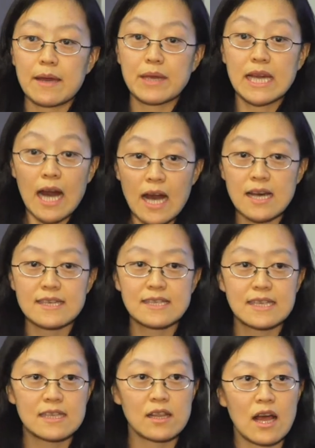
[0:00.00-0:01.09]
Because
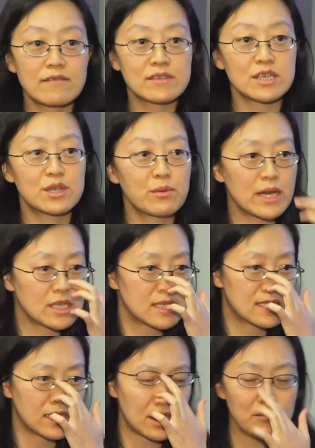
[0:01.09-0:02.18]
in a lot of
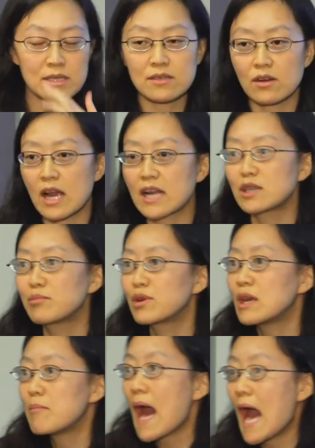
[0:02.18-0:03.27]
situations, the humans are actually
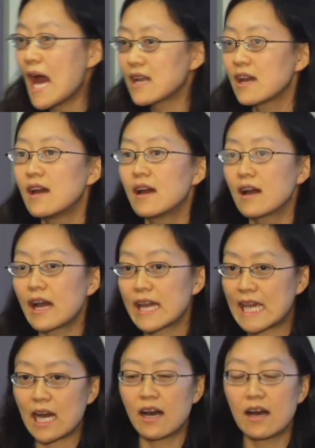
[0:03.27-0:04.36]
pretty bad
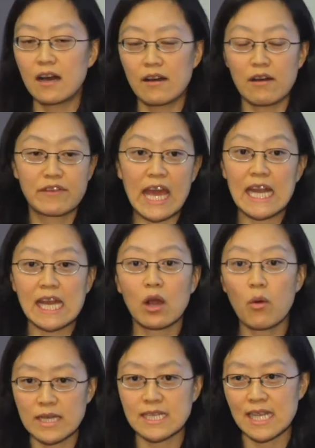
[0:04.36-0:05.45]
of getting
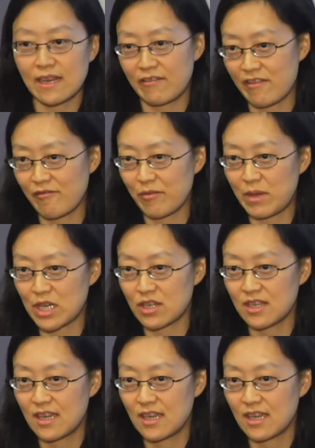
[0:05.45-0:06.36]
quantitative information.